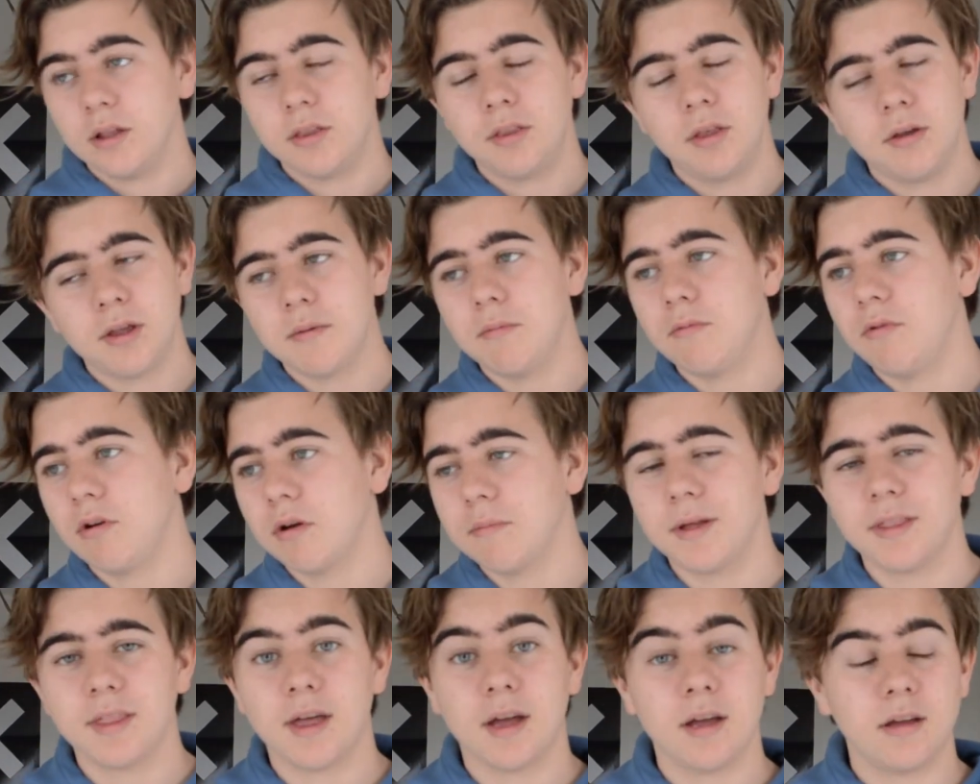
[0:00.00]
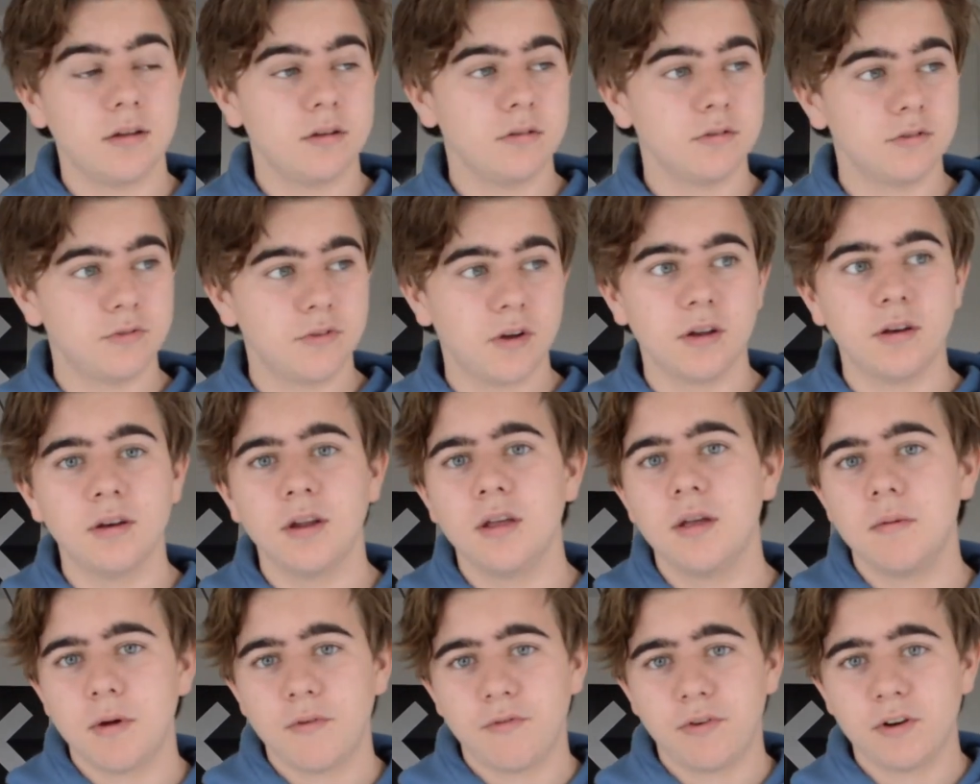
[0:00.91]
Don't get me wrong about that. It was fun.
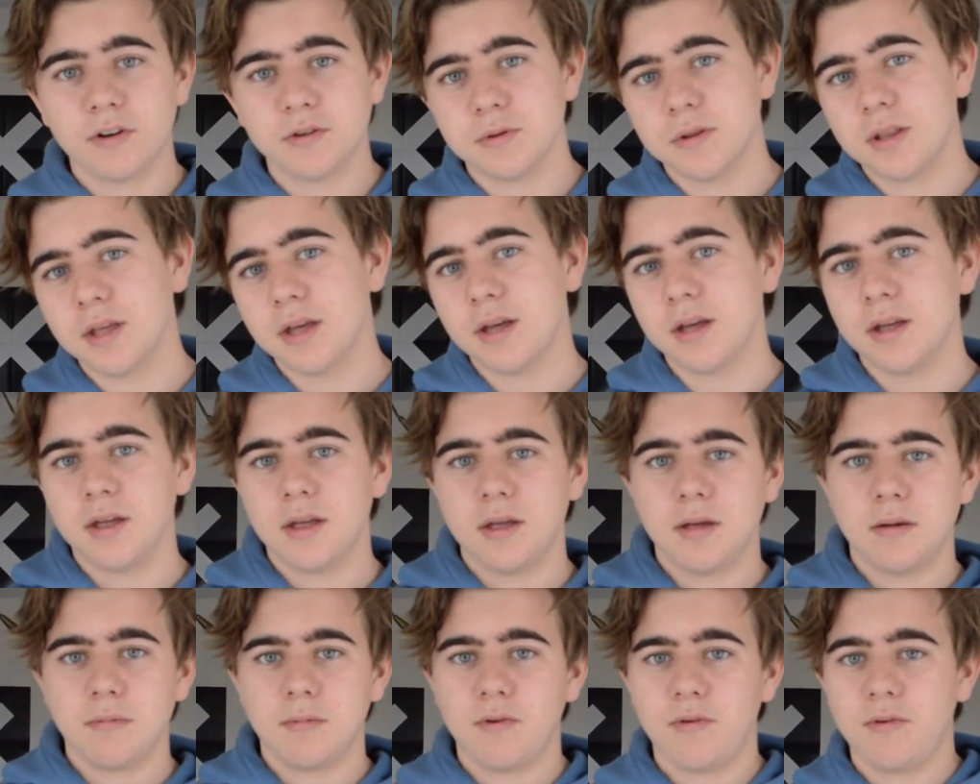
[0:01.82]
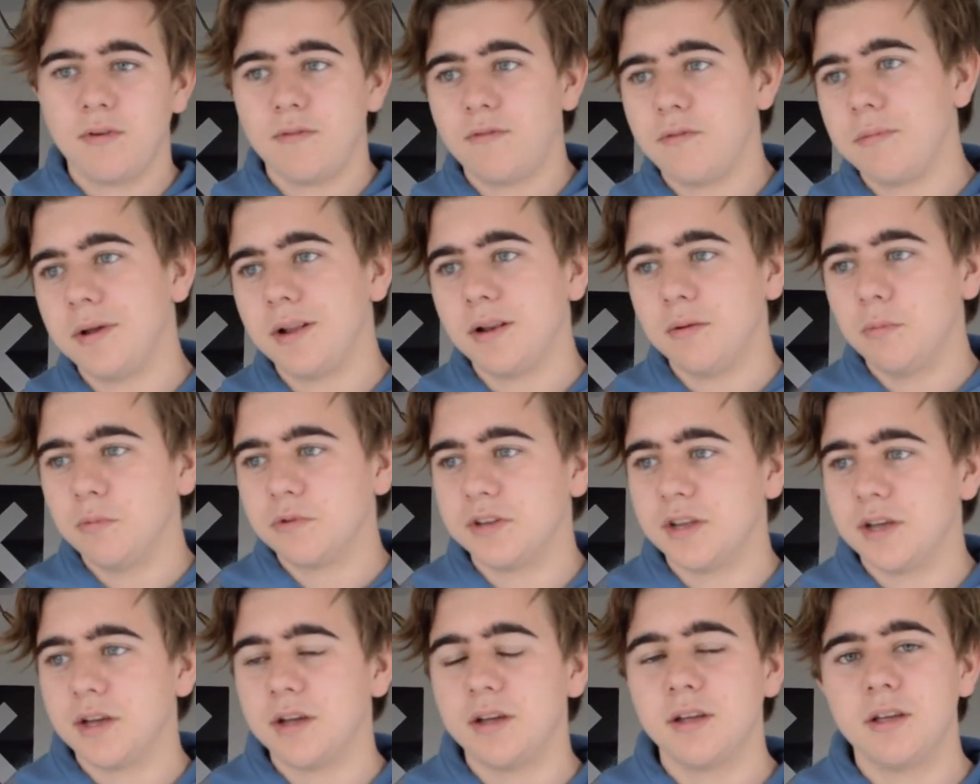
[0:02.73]
My friends were there. My friend from England was
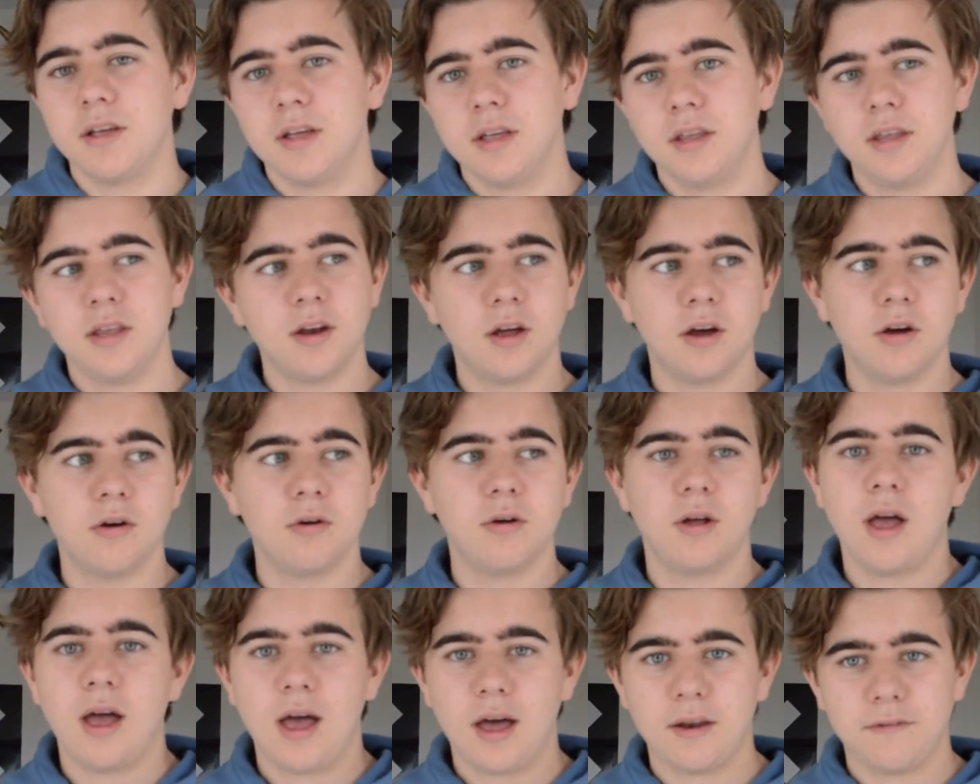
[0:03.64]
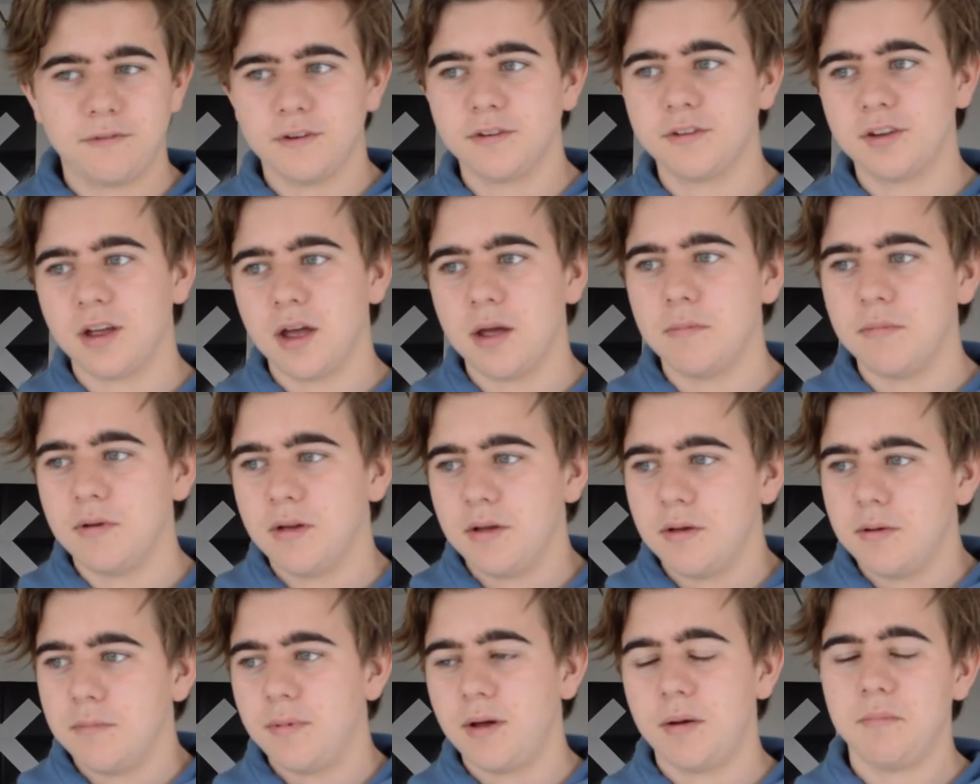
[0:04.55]
there. You know, had fun time.
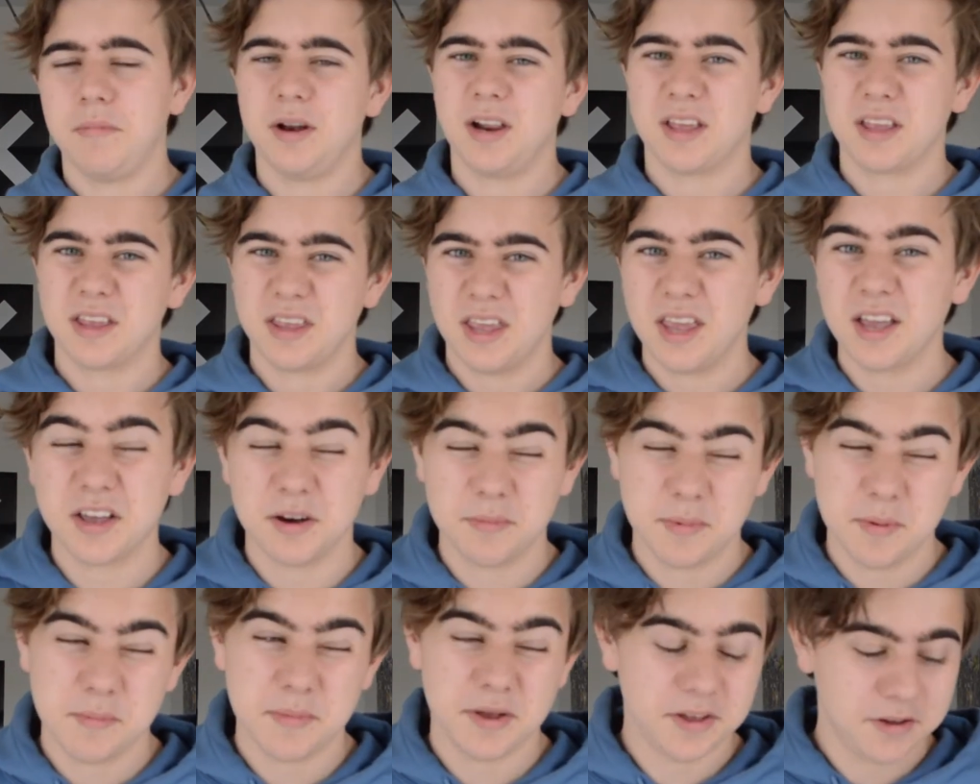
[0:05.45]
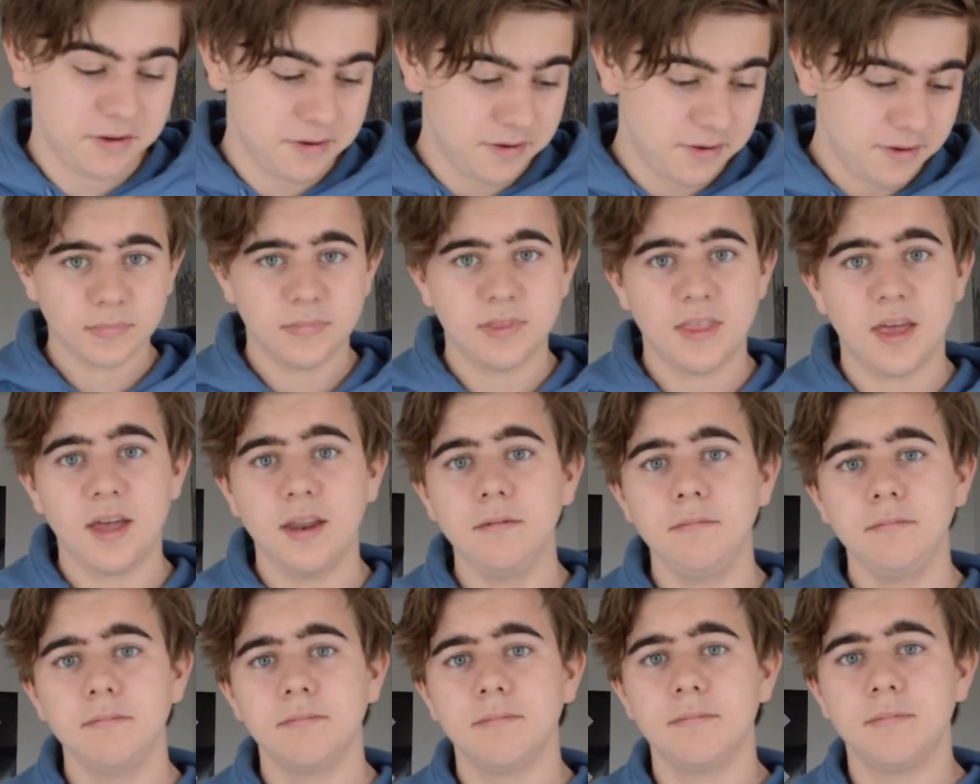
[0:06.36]
But I mean, like, it could have been better.
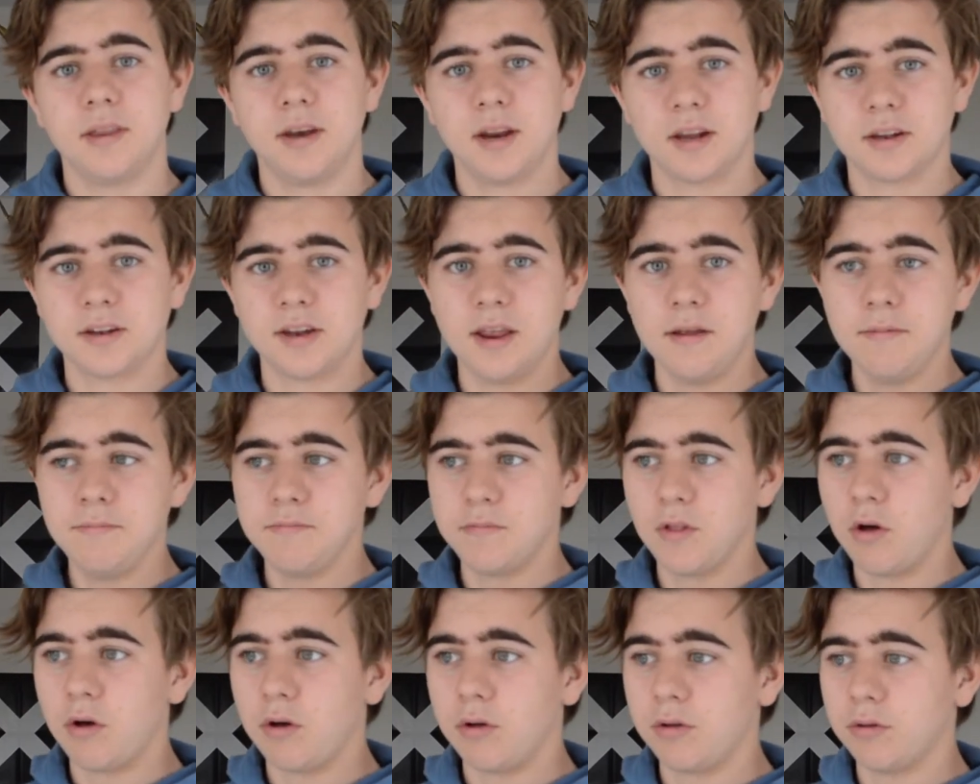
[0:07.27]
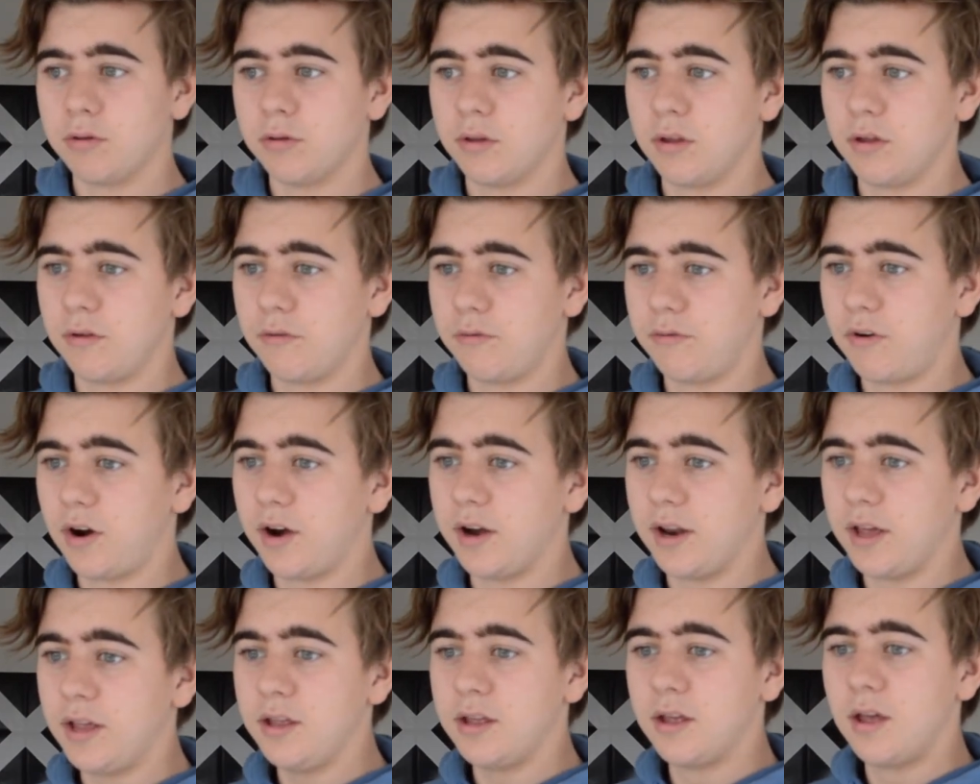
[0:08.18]
Then the next day on
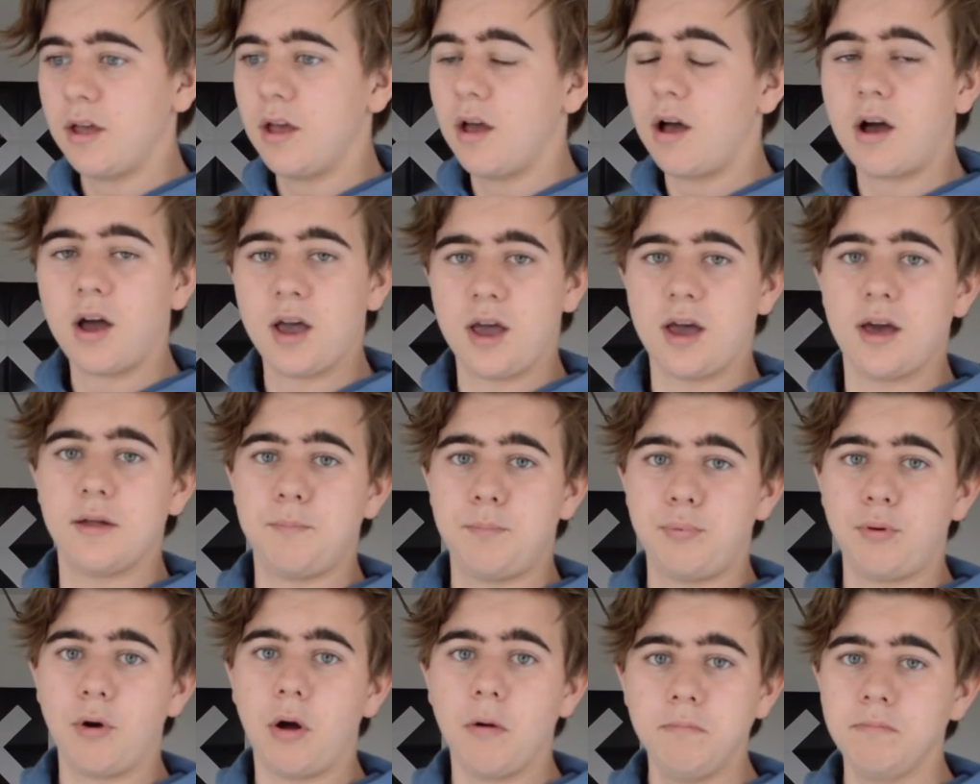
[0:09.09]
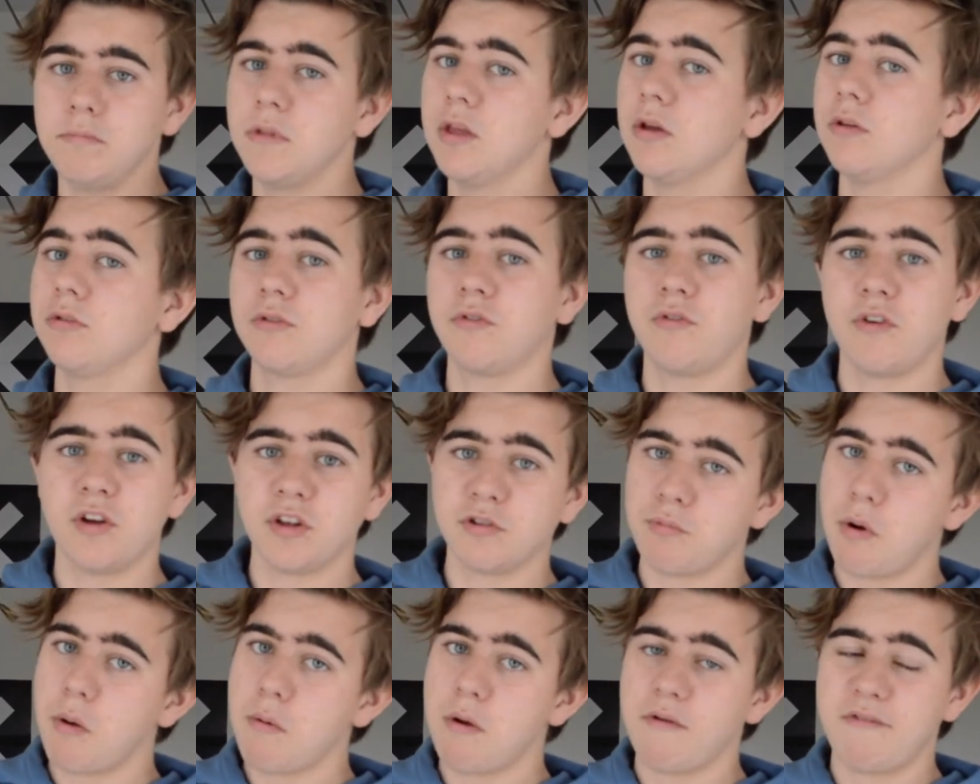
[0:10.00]
Friday, I had prom. It was the first
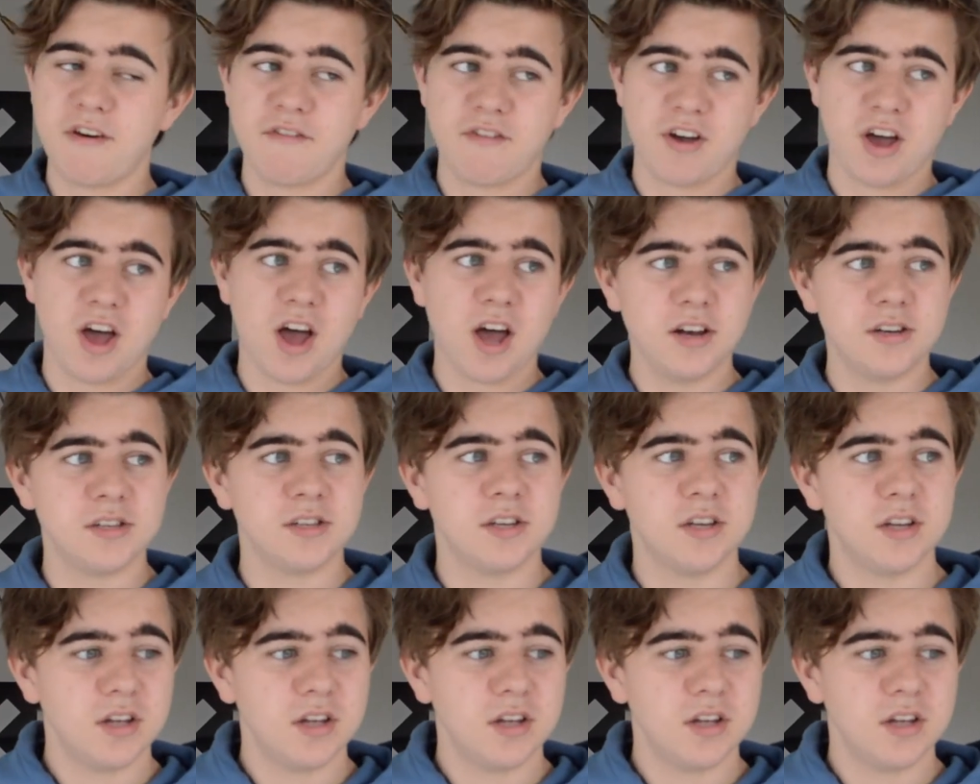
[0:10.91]
prom I've ever had.